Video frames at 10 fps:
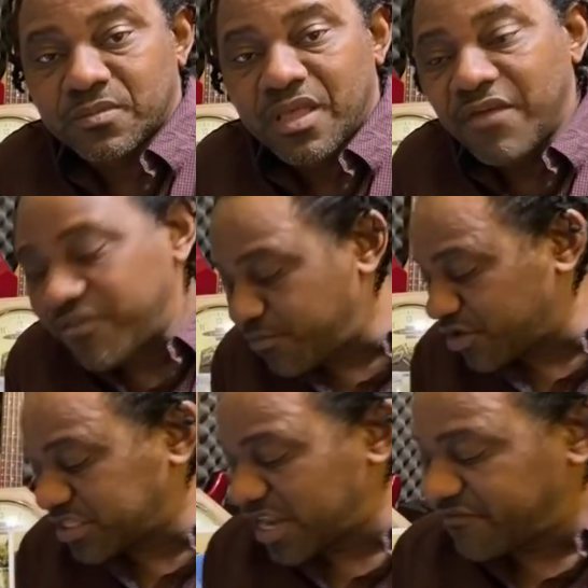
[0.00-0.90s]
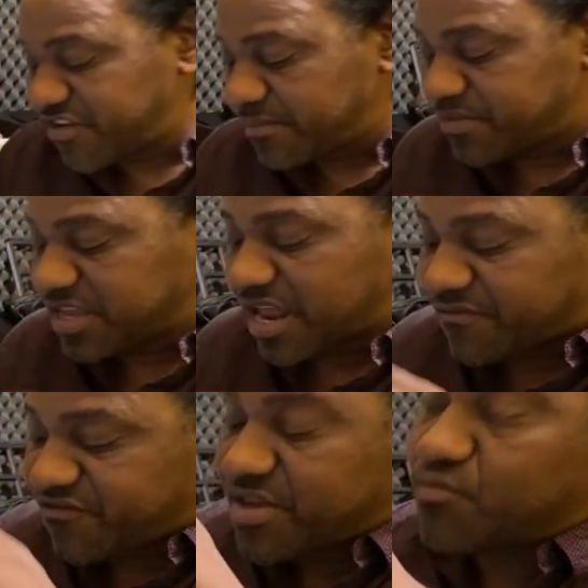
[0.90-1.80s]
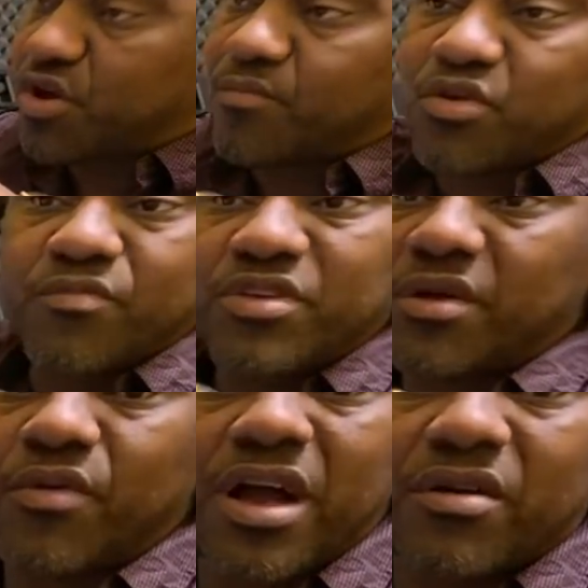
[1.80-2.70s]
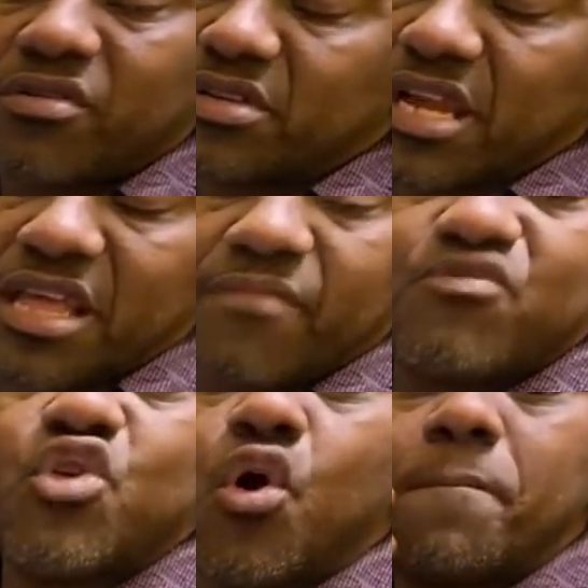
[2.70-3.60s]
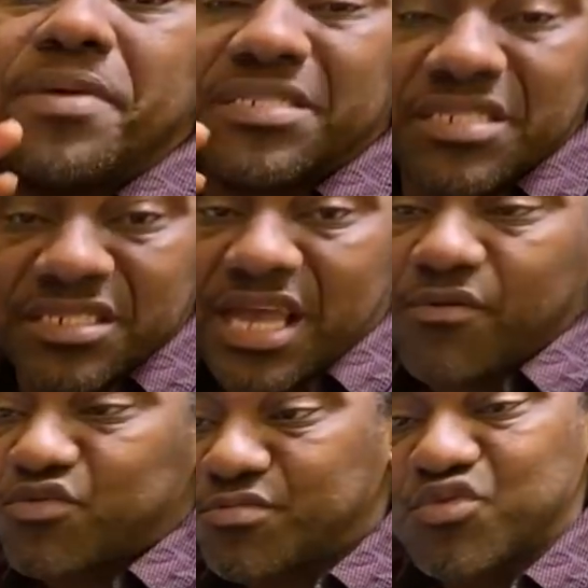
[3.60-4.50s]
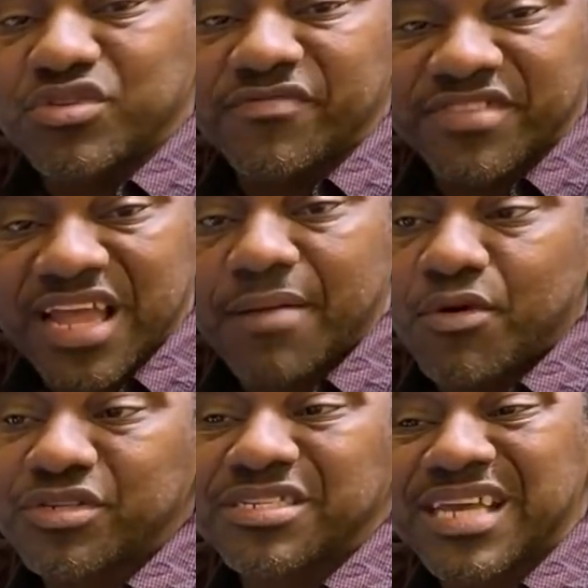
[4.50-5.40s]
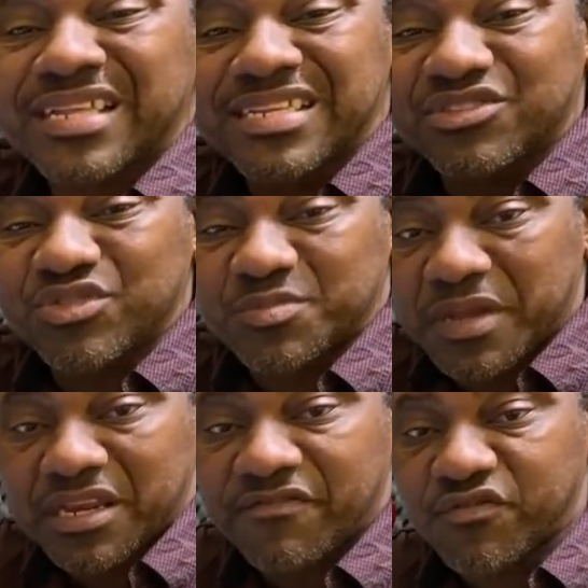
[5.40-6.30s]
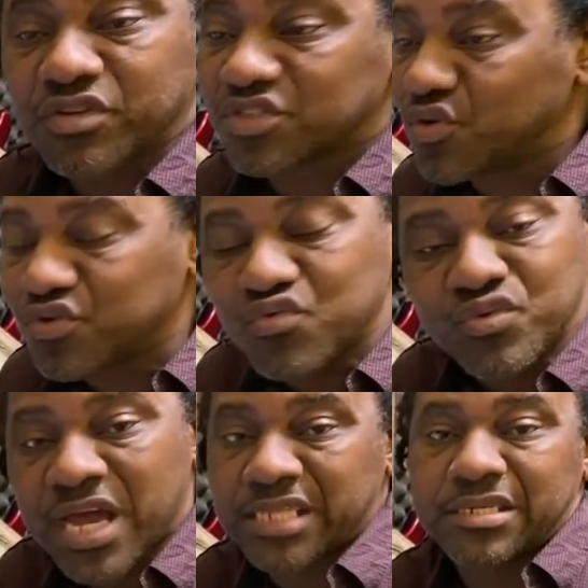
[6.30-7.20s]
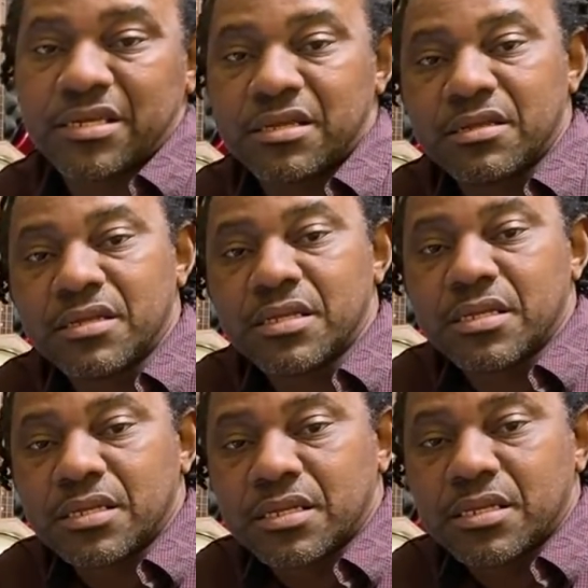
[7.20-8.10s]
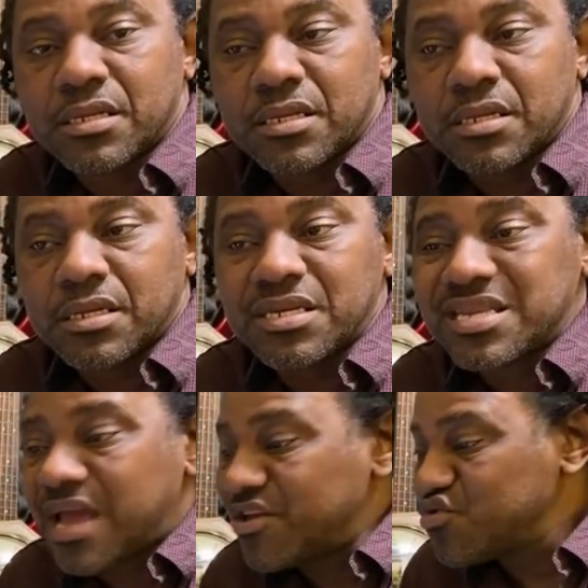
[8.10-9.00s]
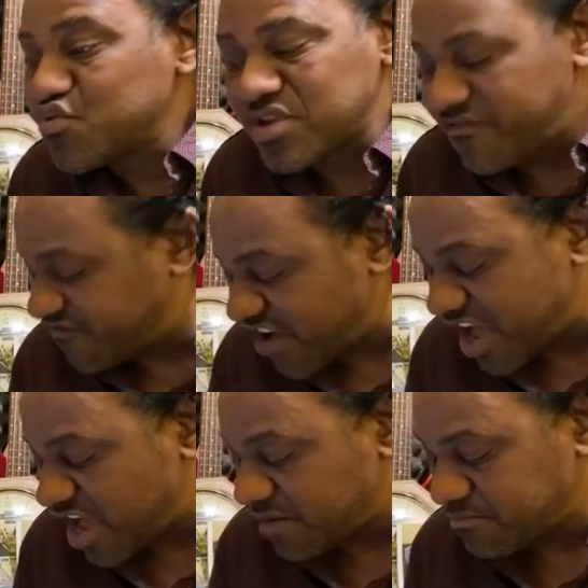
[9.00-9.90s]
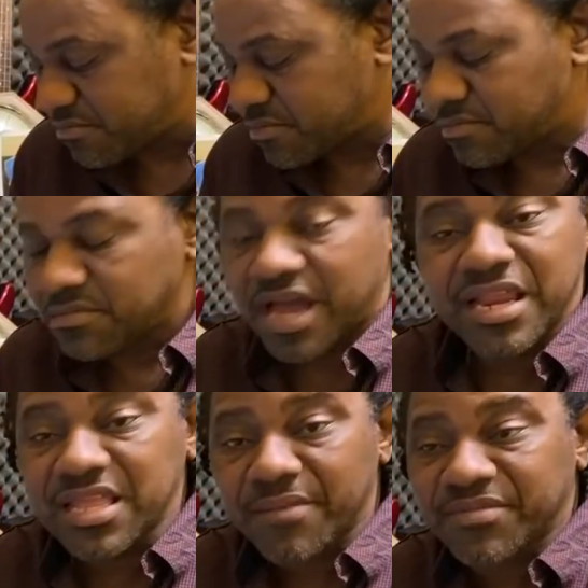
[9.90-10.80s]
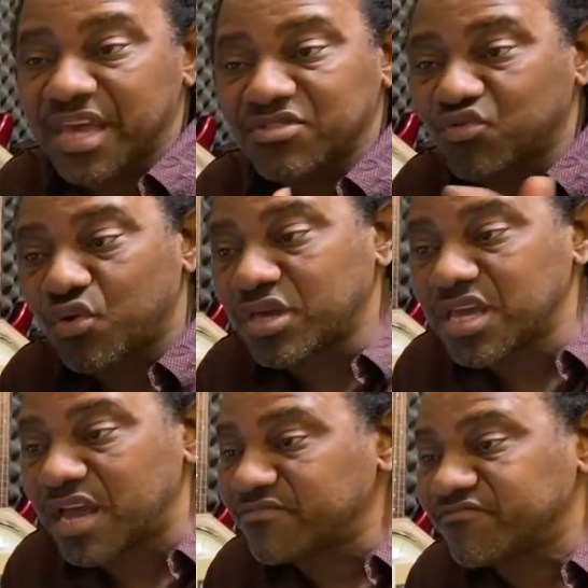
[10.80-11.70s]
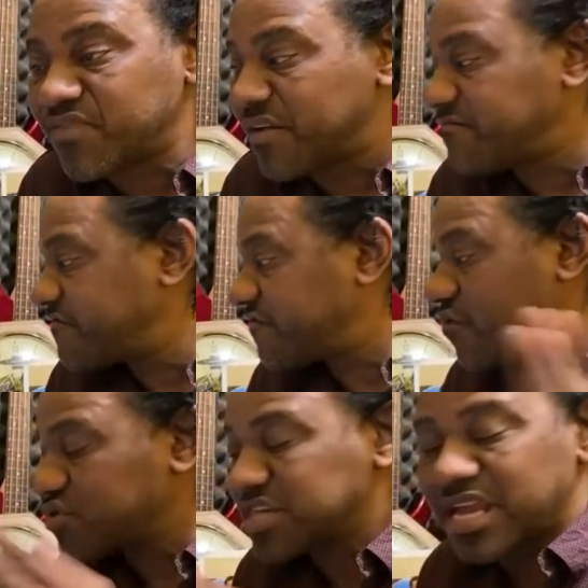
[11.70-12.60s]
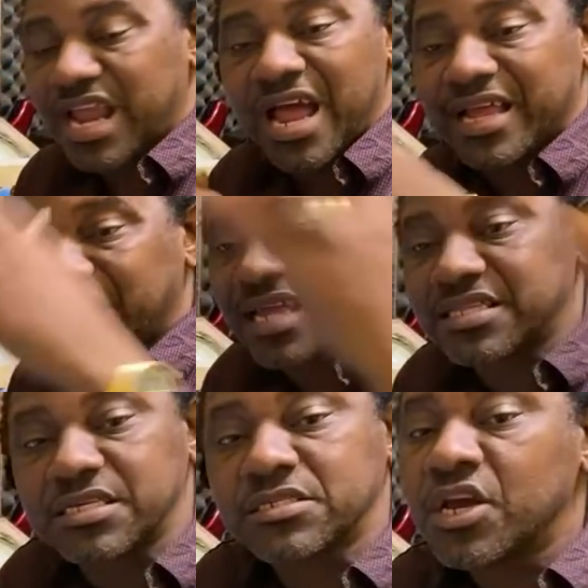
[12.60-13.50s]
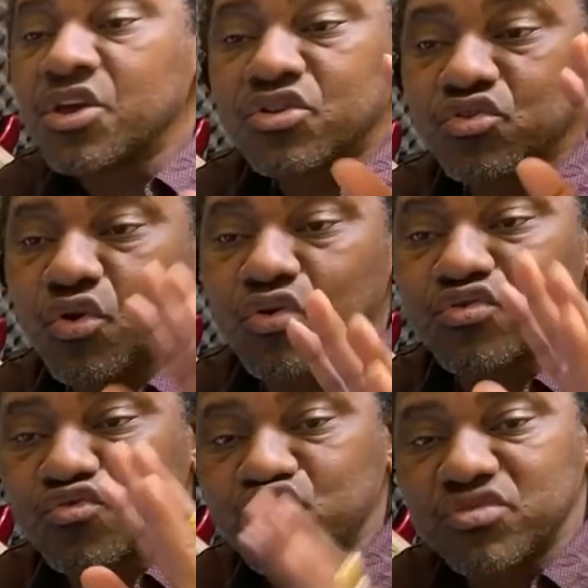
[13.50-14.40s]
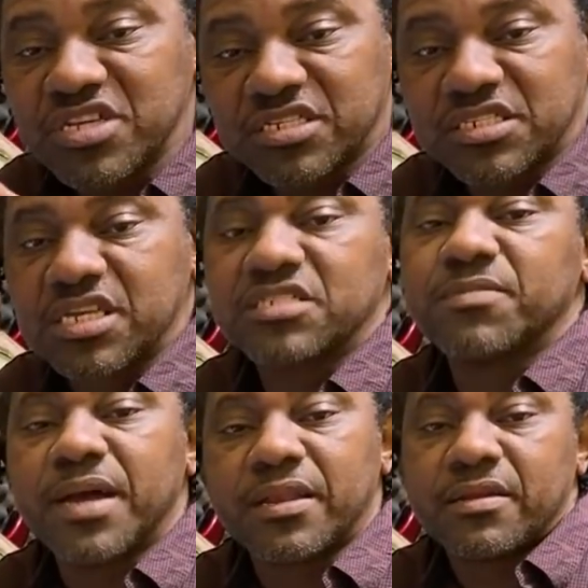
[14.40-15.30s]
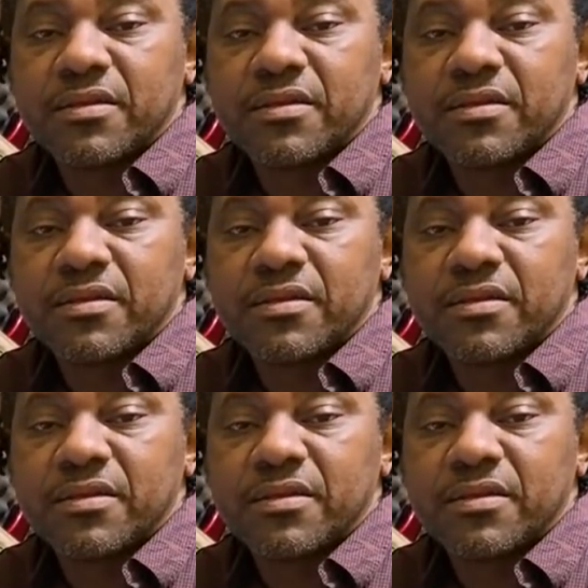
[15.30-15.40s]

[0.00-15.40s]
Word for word: If him does not film thing and film when we, be well, you know, that your business. I won't know him talk about it. You disrespect the force. Don't do that. In a uniform and I'm Kentucky and, and Fudge and all kind of things. Don't do these things, man.